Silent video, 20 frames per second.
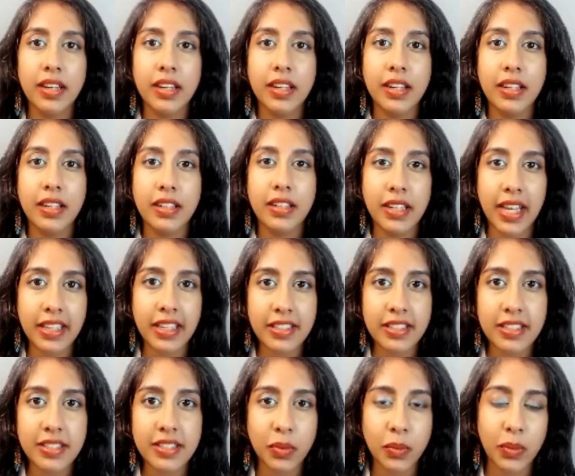
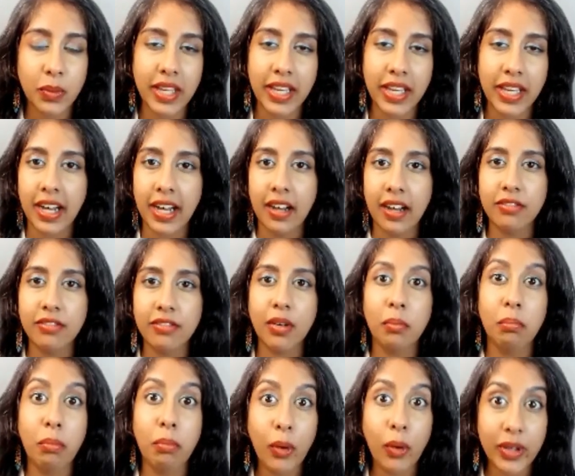Next, we have
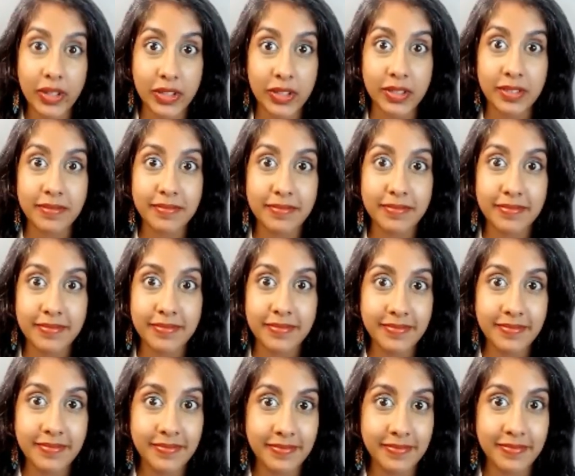boil.
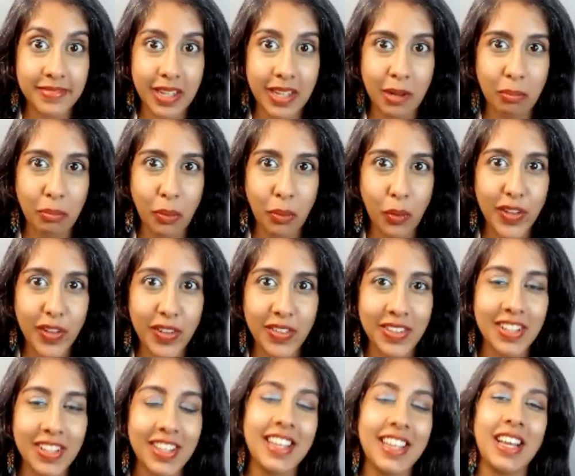A
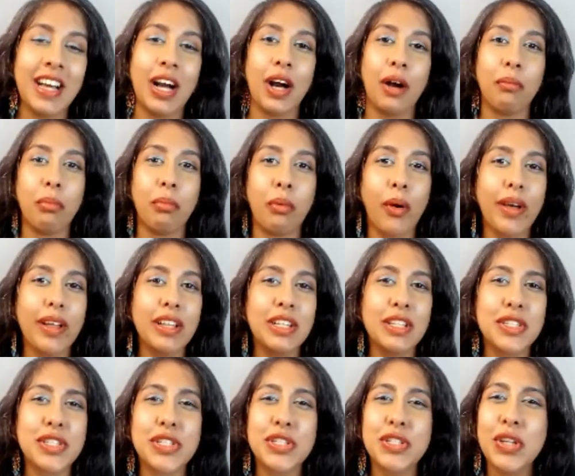boil. A boil
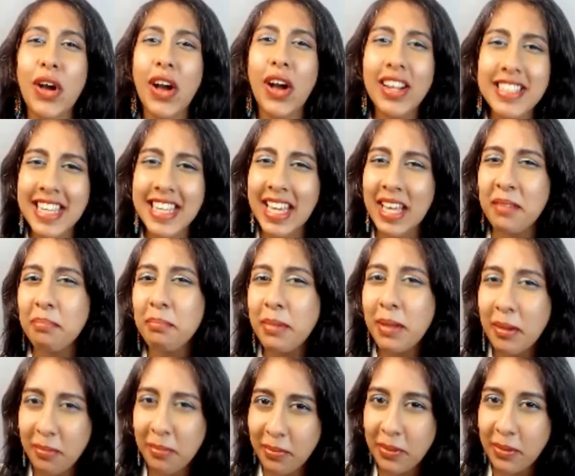is not a
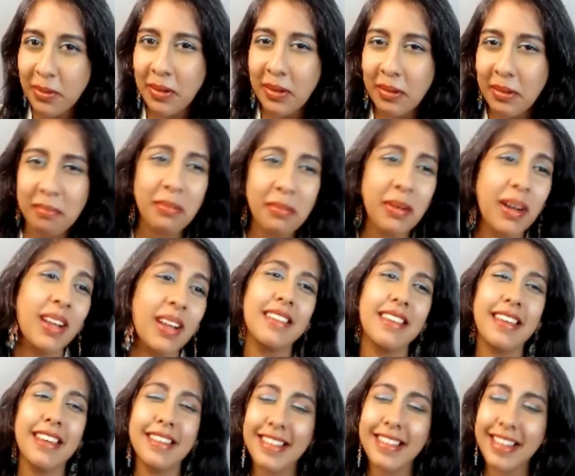pimple, but
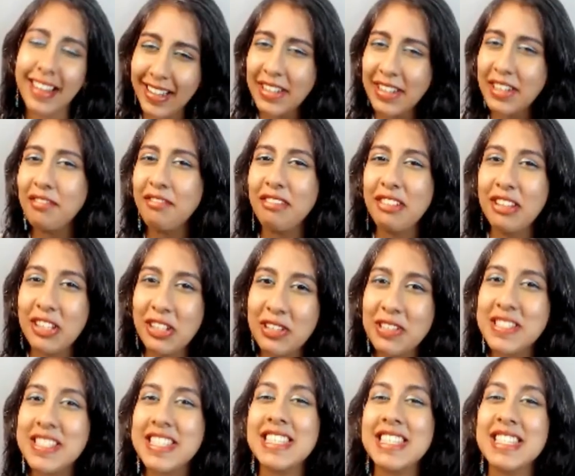it kind of
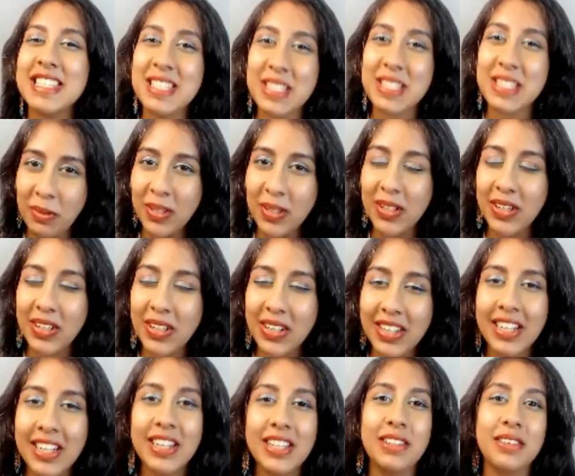looks similar.
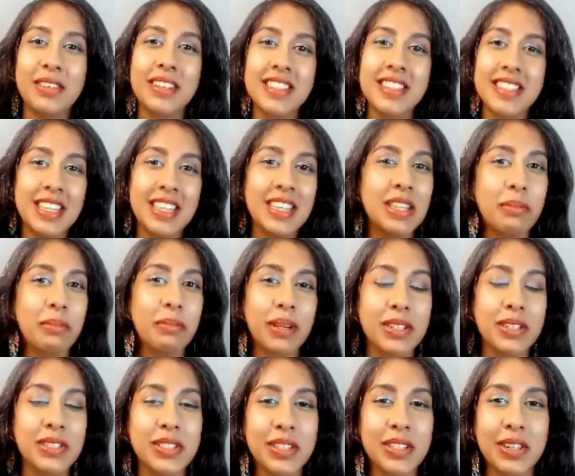You can see the
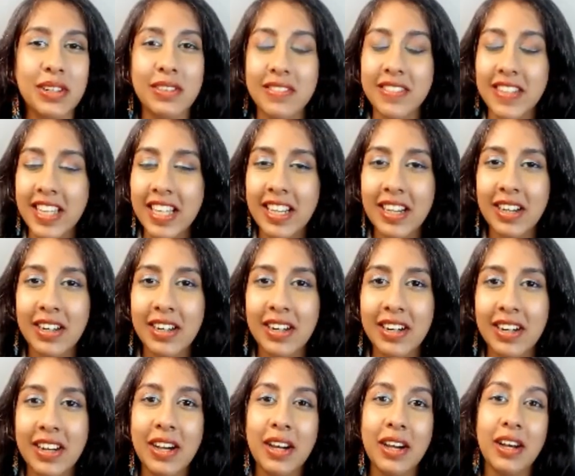picture over here.
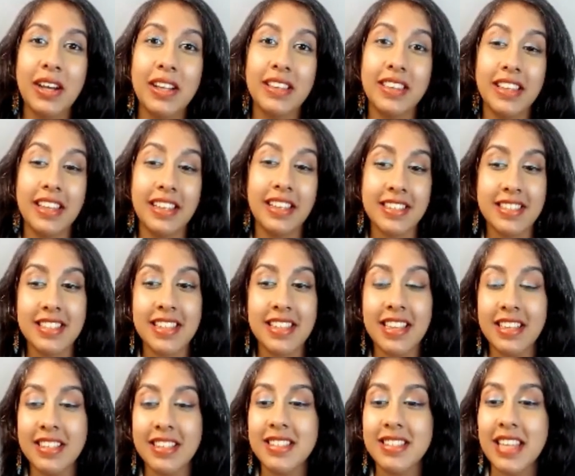This
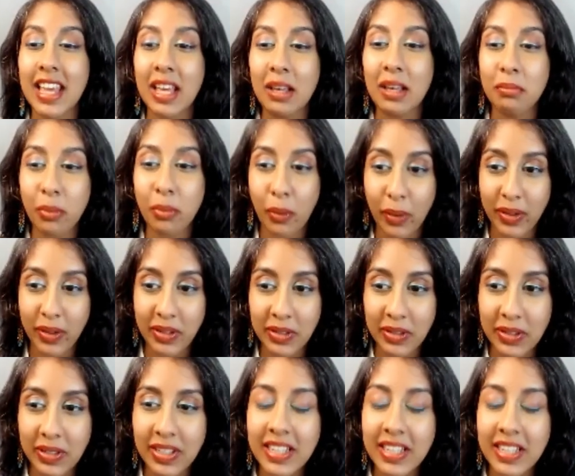is a boil.